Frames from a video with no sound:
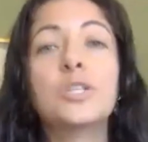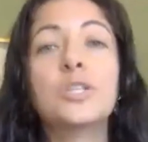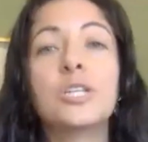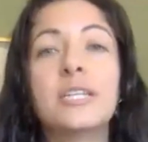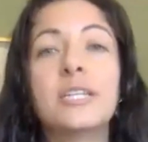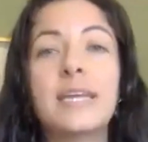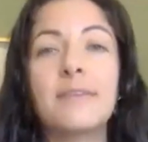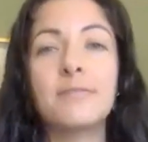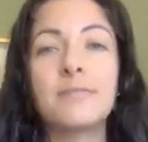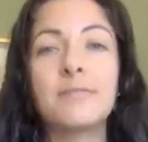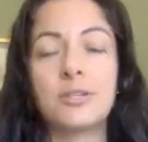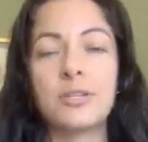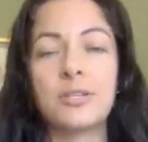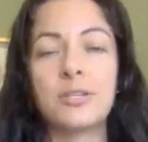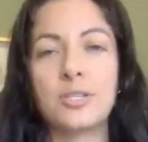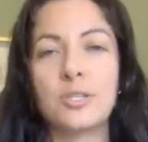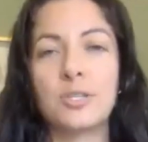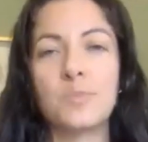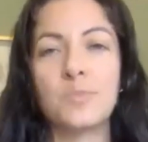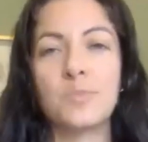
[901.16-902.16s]
should never
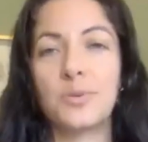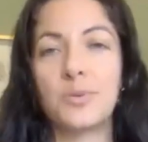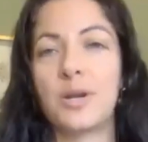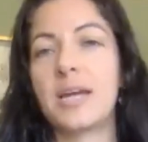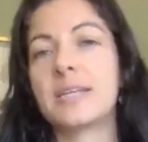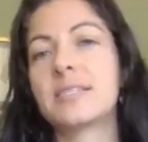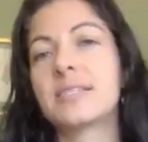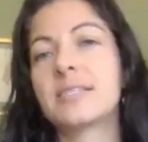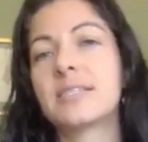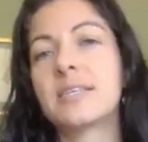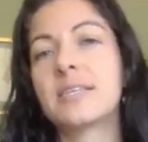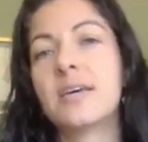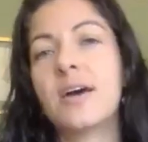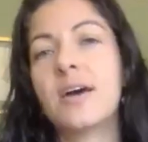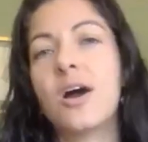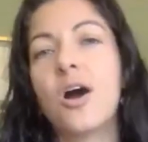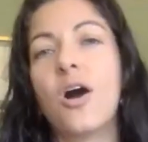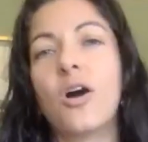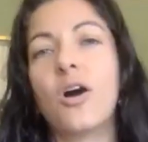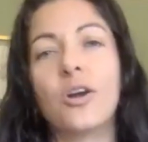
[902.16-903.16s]
suppress
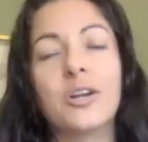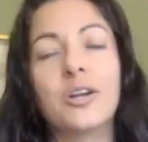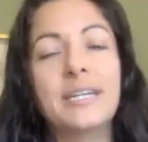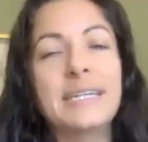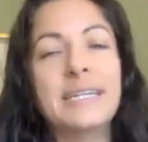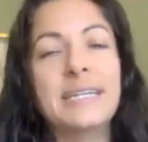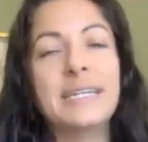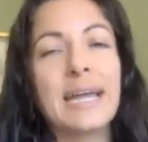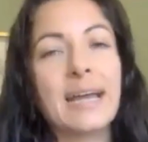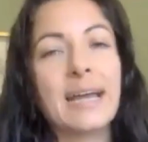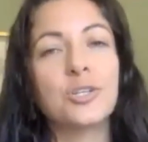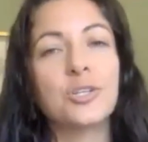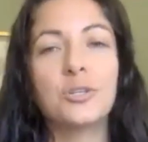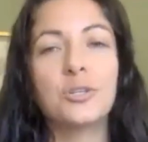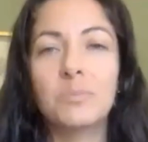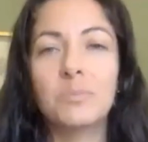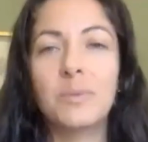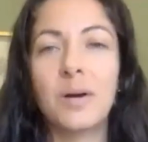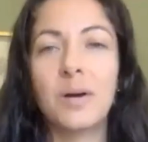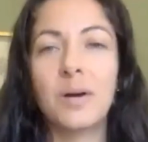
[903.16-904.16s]
our
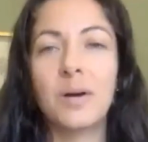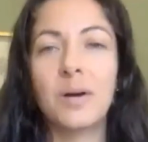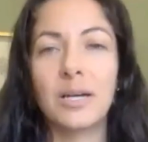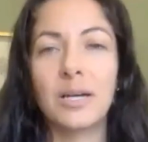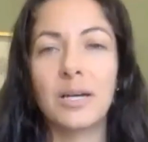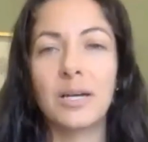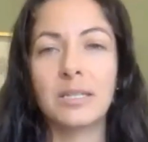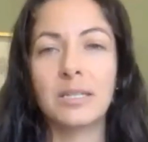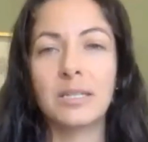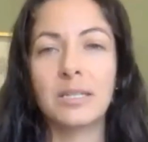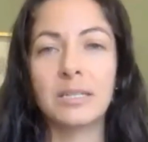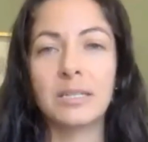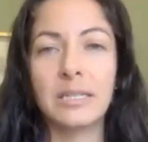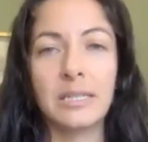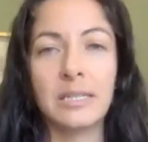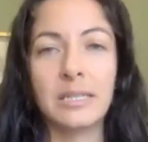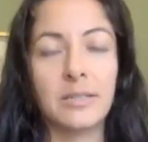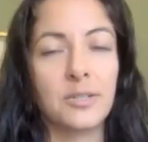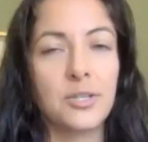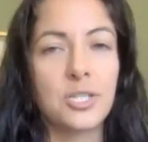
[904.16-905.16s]
natural bodily
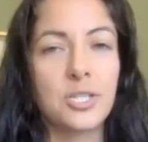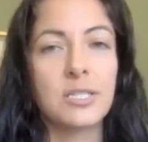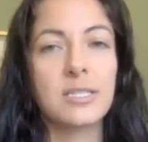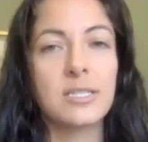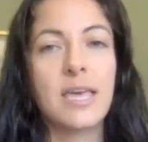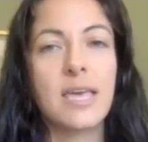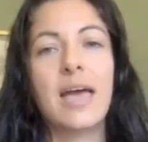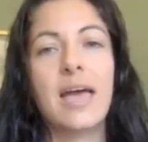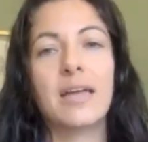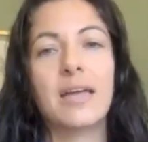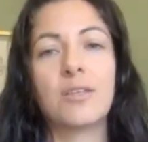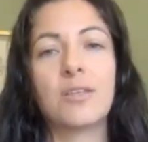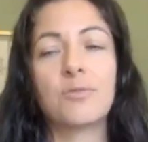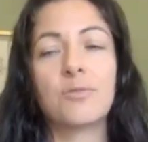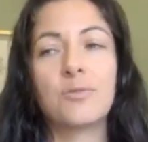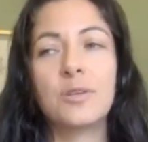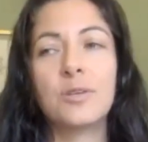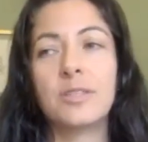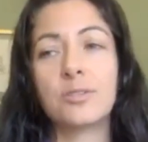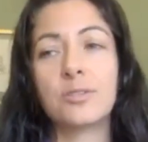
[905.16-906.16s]
urges.
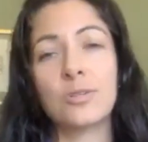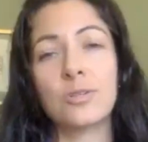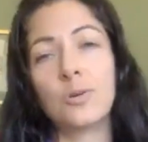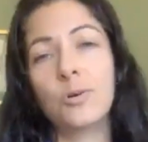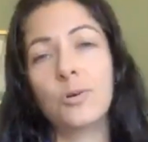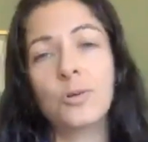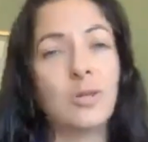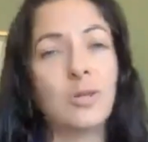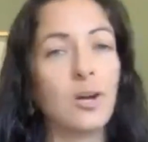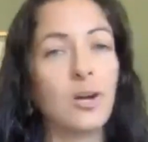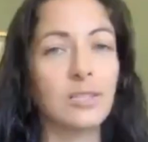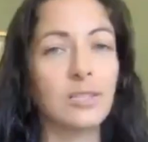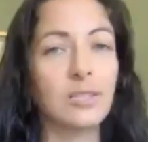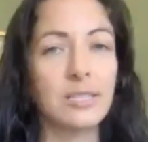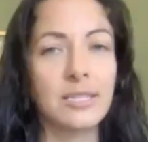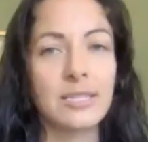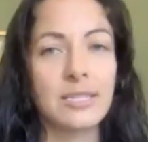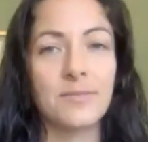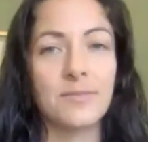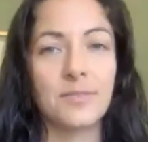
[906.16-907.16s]
And there's a whole
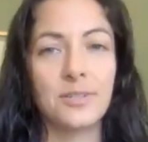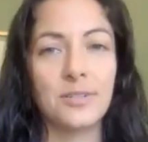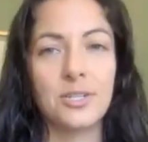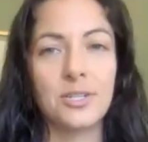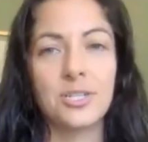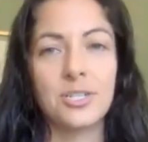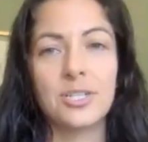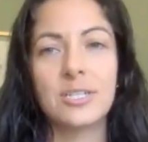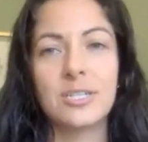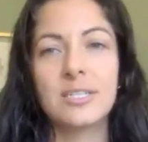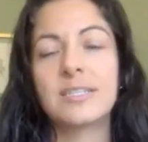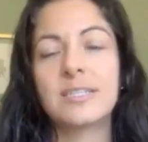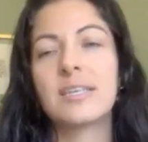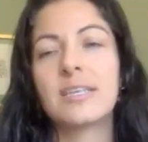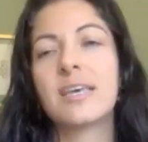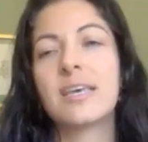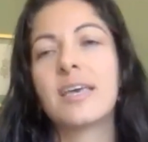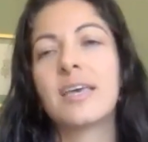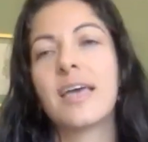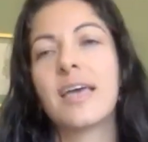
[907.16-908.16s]
long list of
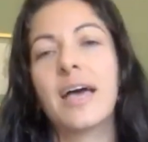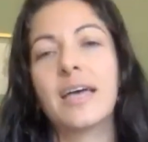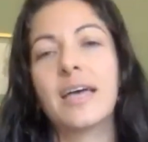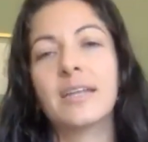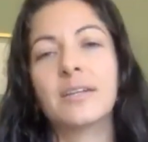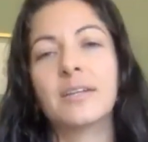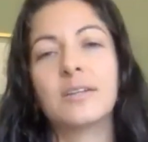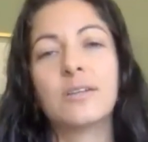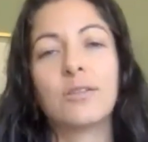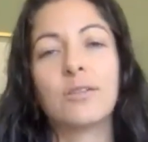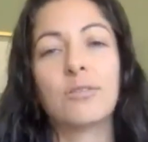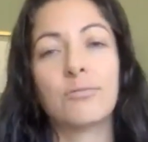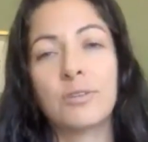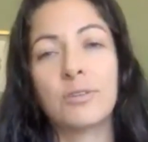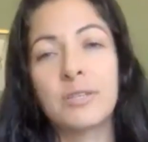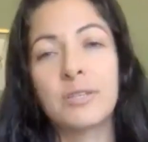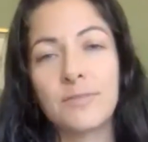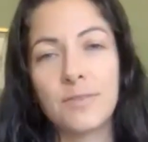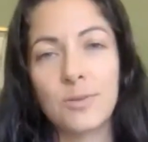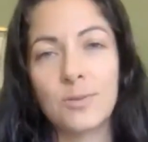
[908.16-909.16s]
urges, and
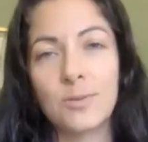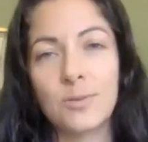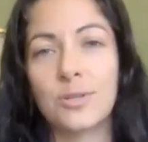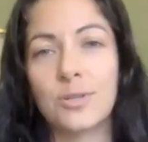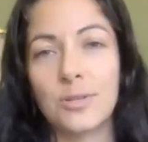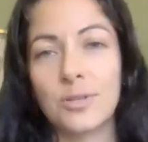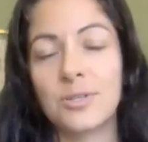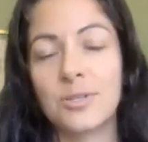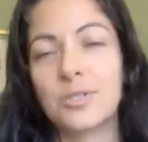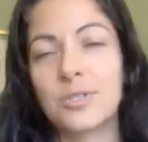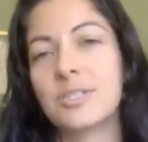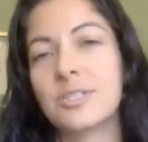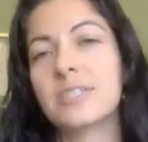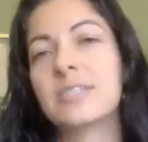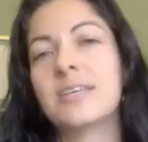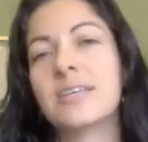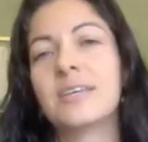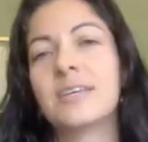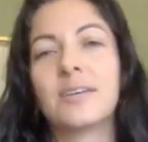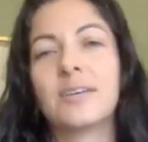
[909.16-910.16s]
three of those urges